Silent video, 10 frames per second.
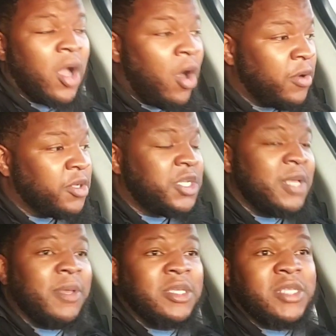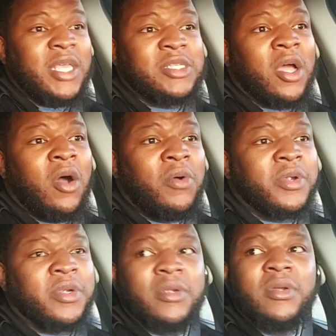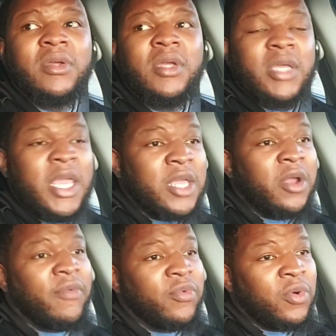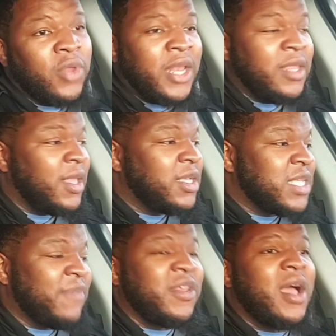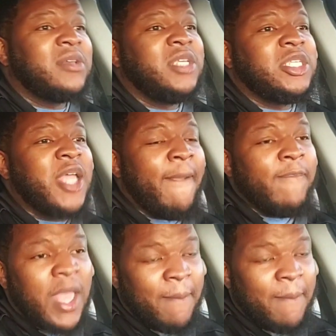The ownership is, he's the owner. He can overrule anything Stefanowski say.